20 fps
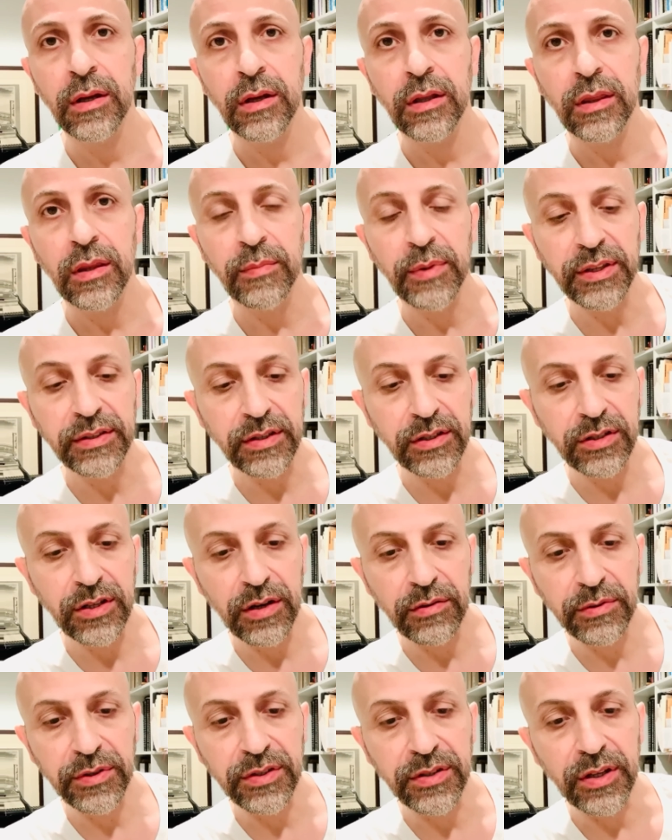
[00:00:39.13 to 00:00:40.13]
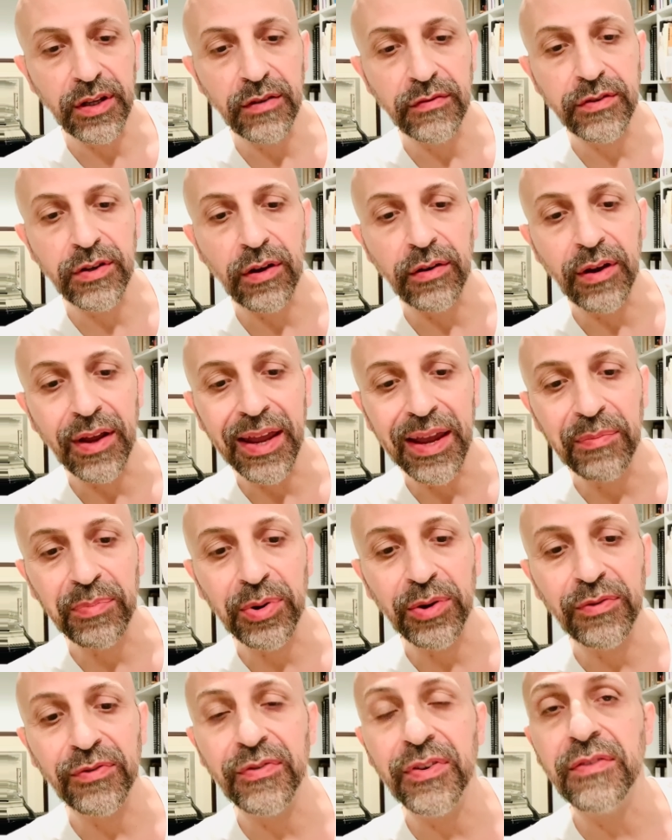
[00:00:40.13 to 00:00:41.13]
The message I received on
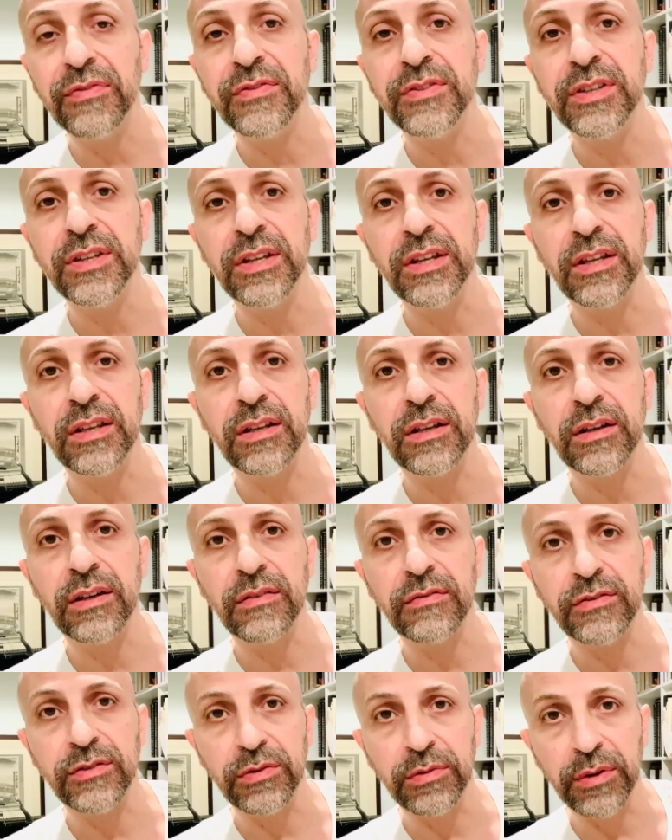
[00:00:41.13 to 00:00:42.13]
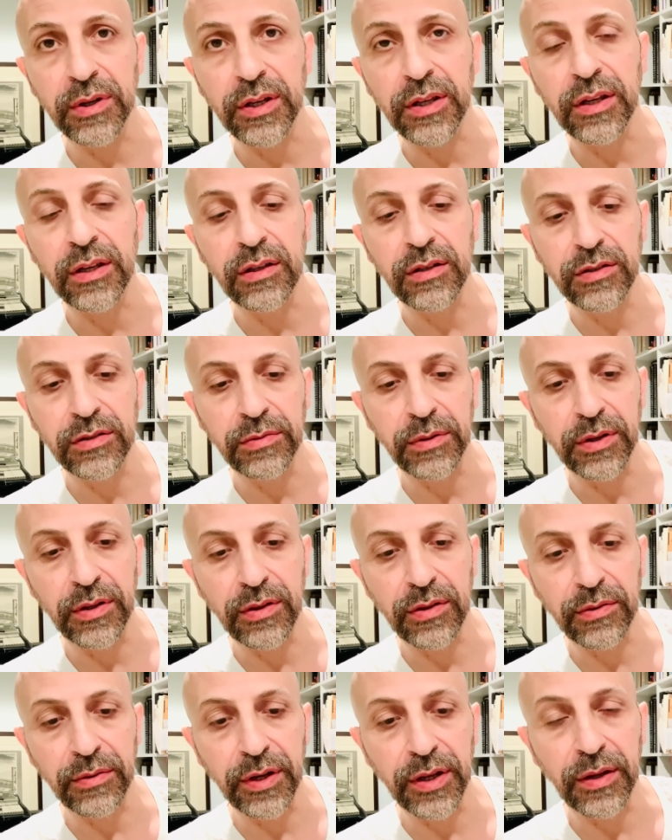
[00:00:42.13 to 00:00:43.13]
April 15 of
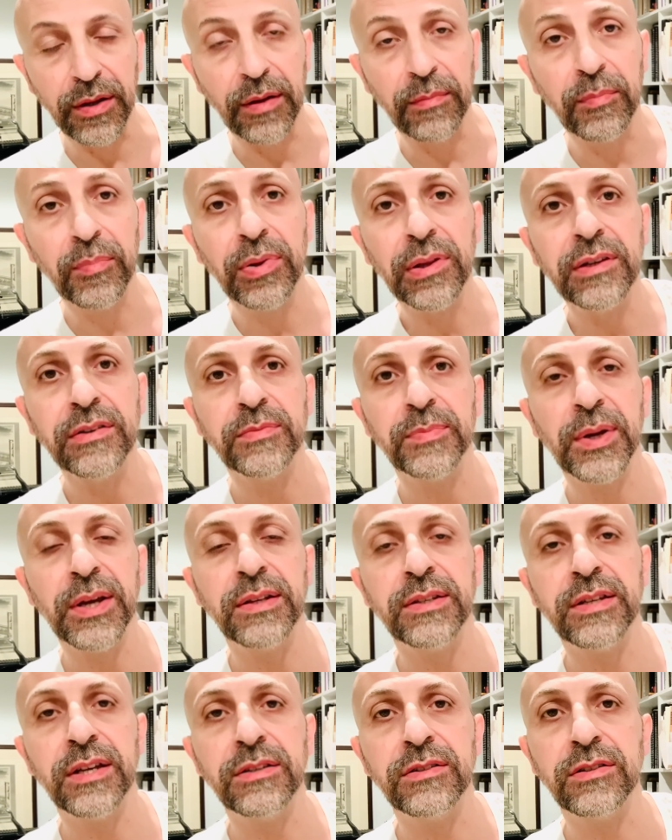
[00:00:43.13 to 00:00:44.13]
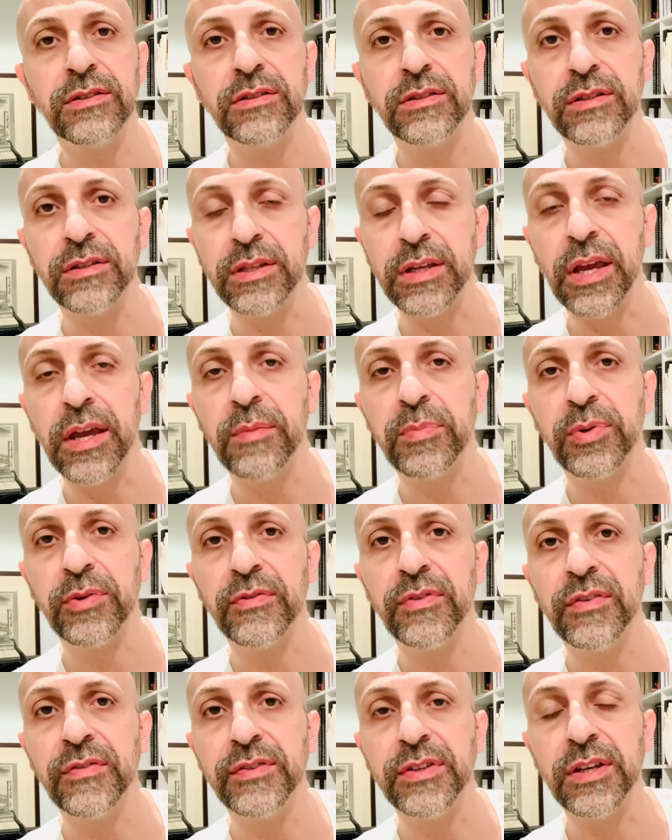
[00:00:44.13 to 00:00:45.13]
2023, and please pay attention to the April
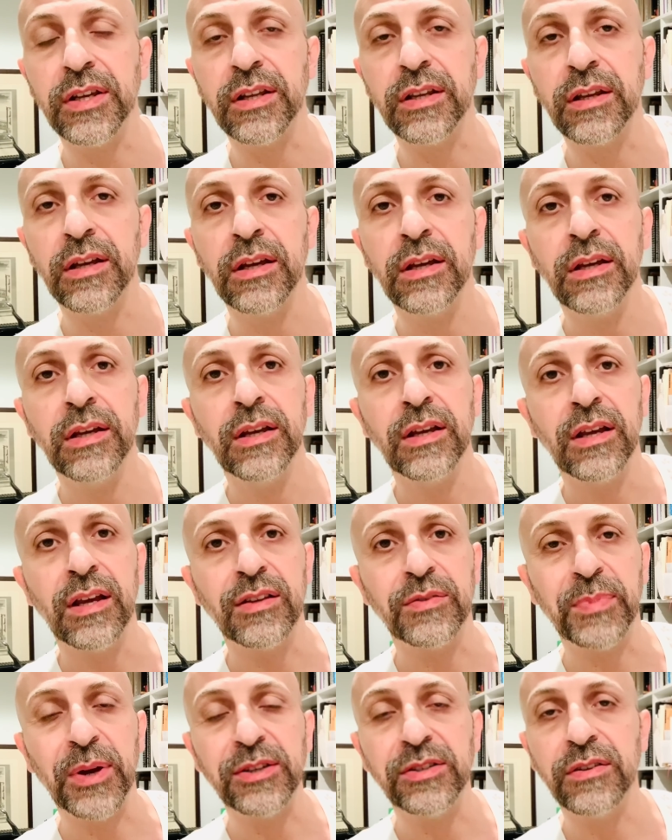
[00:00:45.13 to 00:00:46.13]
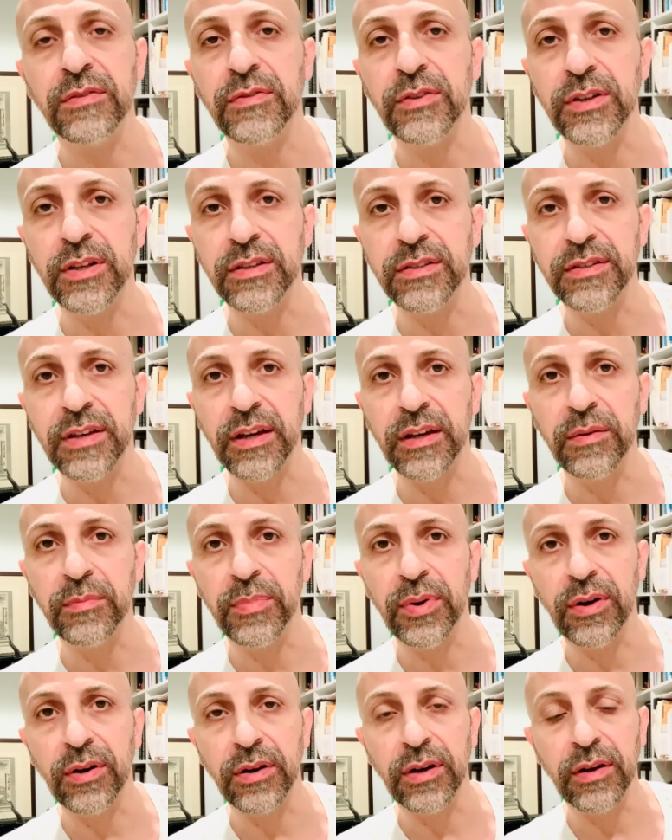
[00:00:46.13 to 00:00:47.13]
15, especially for the second
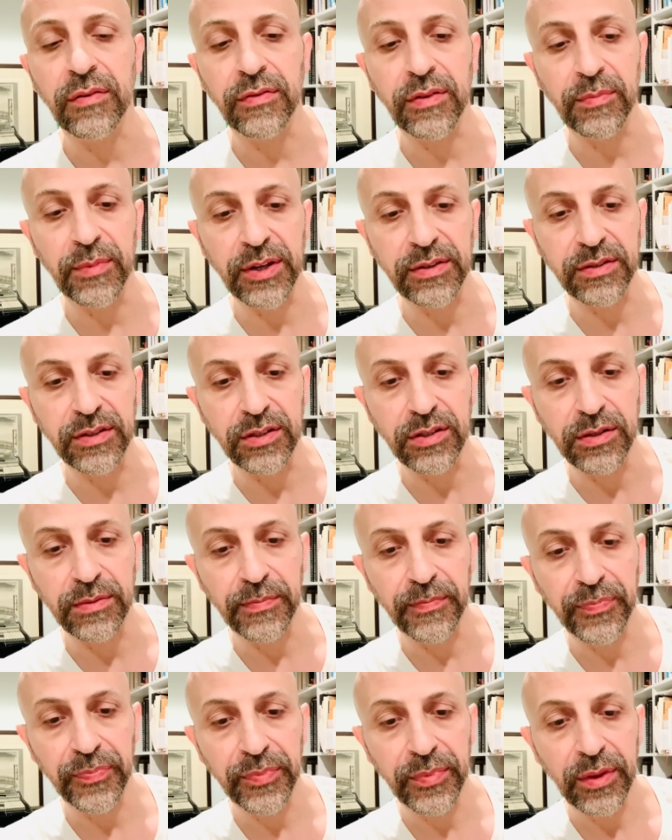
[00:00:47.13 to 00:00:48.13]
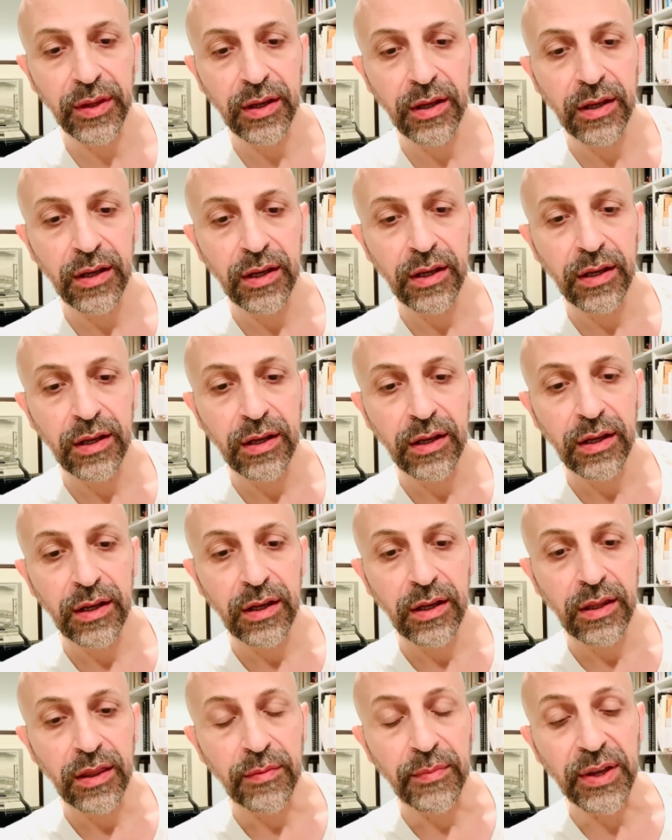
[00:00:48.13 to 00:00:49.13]
part of the message.
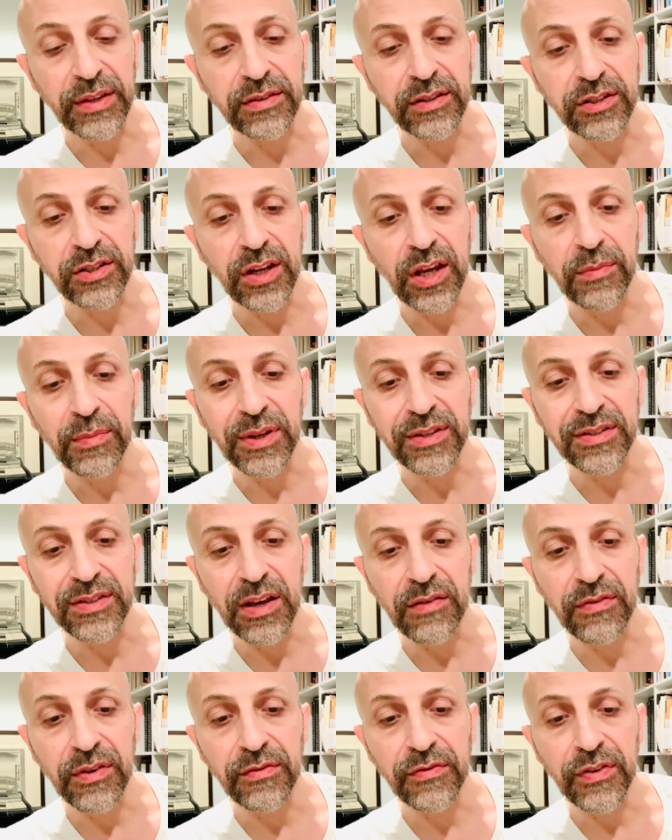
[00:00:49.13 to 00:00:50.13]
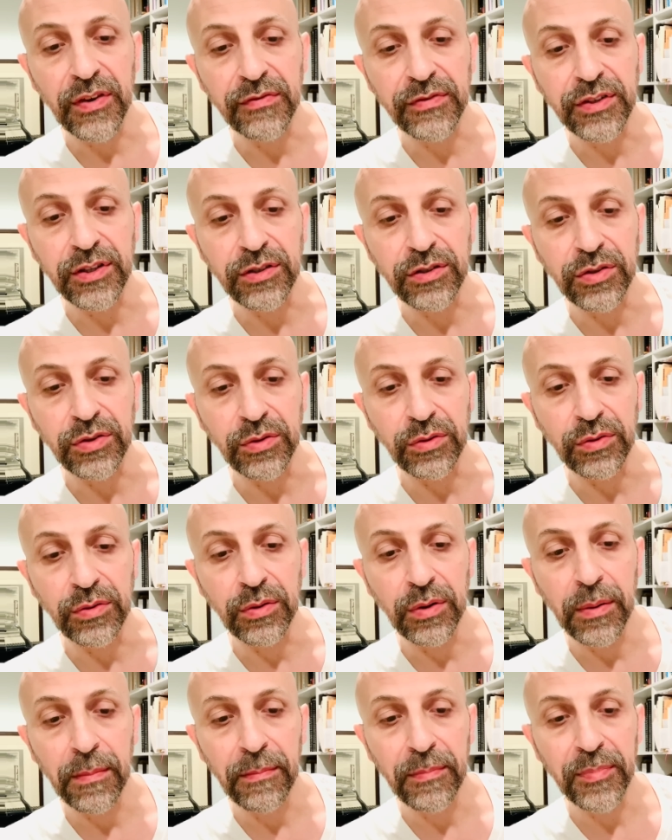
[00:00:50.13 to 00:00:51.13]
The message came at 7:52
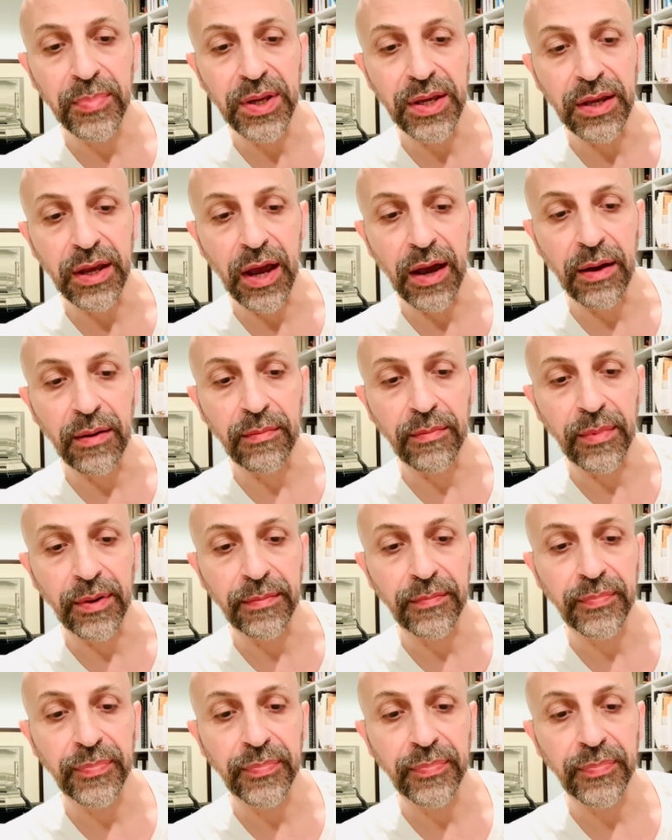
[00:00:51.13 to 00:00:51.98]
p.m.